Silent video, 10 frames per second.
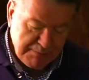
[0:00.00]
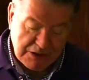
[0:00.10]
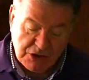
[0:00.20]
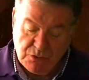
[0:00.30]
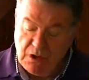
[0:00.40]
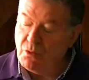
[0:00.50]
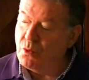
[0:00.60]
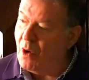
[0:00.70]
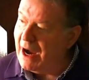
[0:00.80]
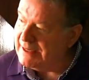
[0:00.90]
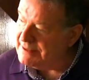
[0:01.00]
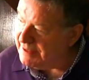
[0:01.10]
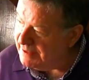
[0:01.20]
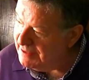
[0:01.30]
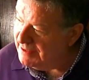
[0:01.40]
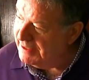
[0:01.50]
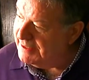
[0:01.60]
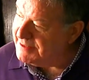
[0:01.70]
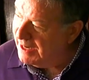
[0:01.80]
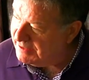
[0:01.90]
but to a wider
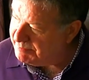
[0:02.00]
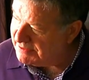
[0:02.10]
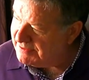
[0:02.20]
indictment.